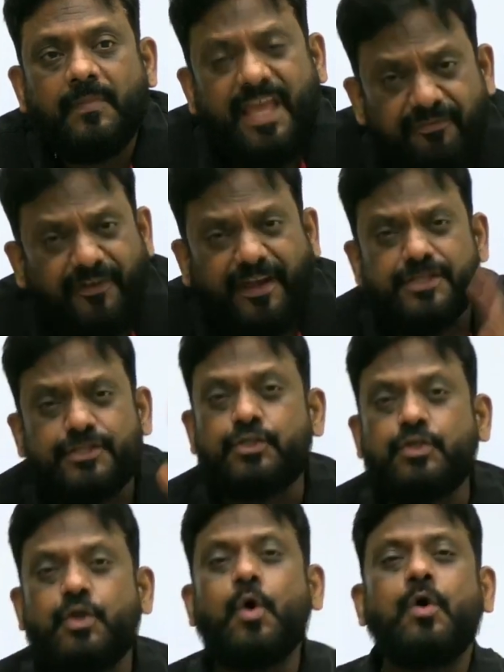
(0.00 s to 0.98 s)
If it is
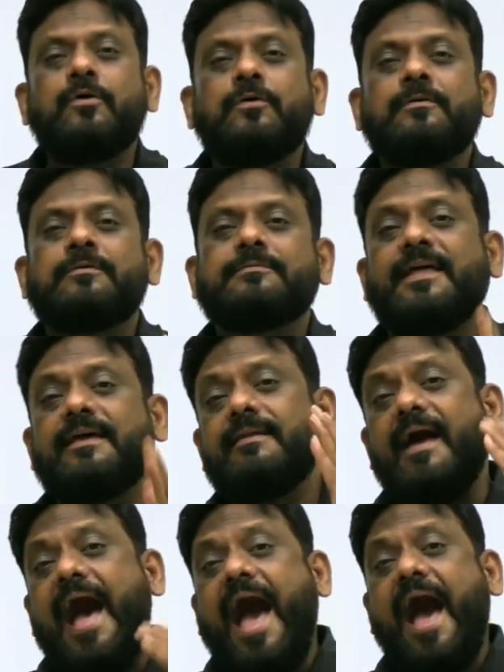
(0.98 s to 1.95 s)
no,
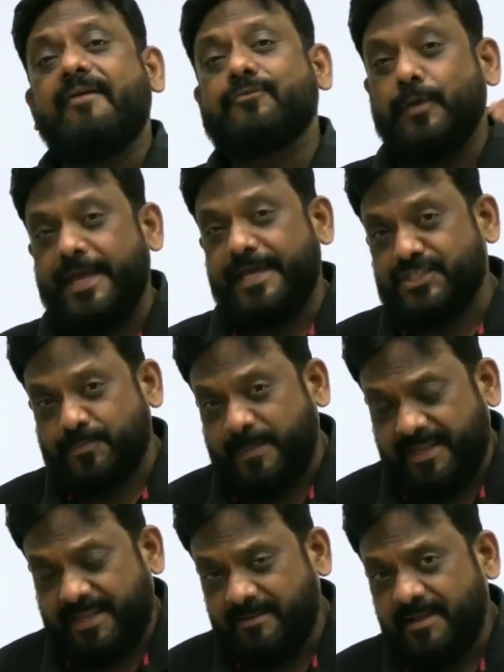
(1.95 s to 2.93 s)
then I have to
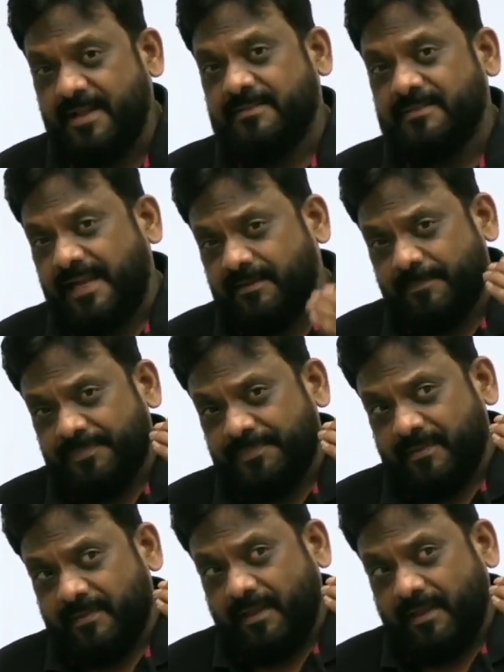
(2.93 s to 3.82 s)
explain that